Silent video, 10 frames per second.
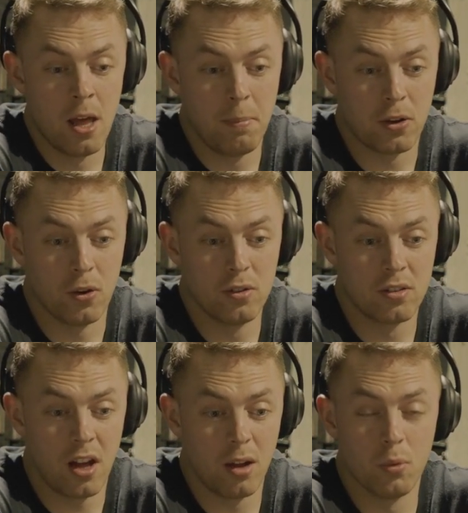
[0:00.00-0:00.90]

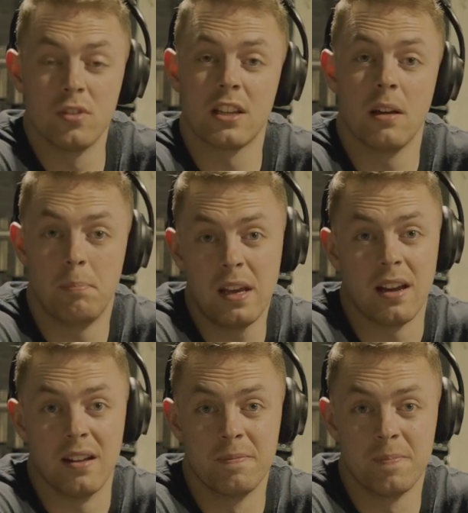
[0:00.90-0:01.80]
because I want to get
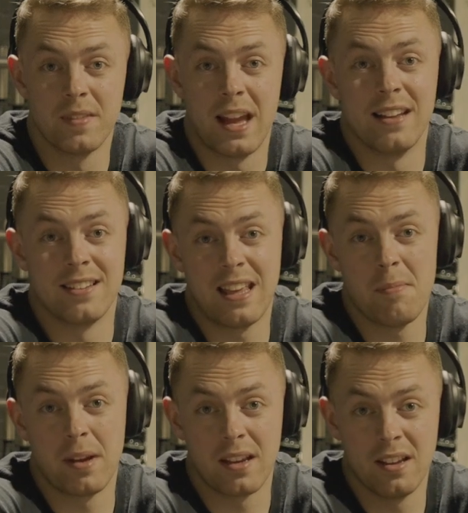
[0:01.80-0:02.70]
bigger. And to
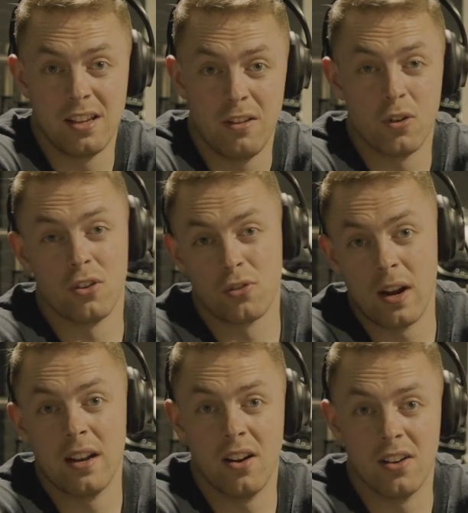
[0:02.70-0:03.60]
get bigger, you've got to
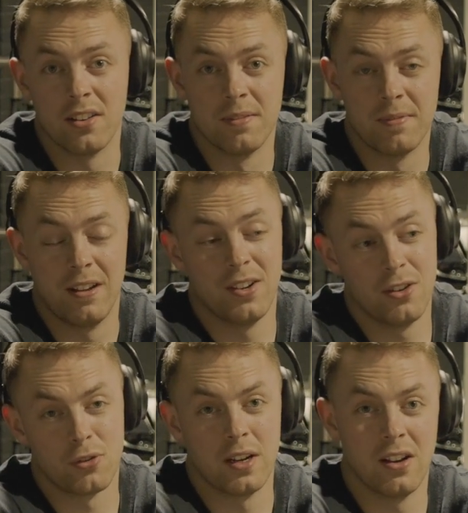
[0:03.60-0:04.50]
train hard. If you
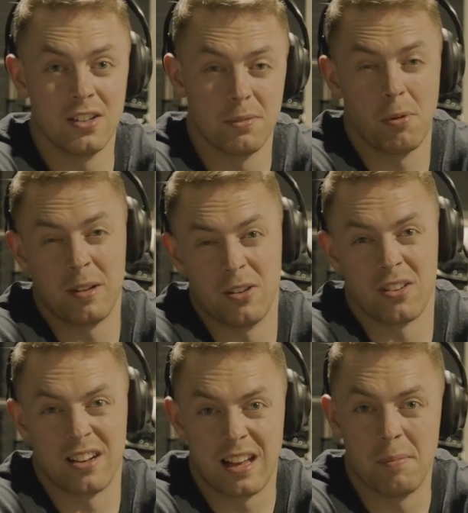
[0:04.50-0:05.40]
don't train hard, you're probably
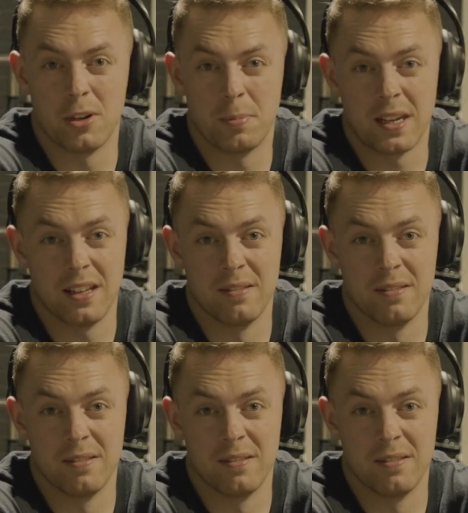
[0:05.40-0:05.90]
not gonna get much bigger.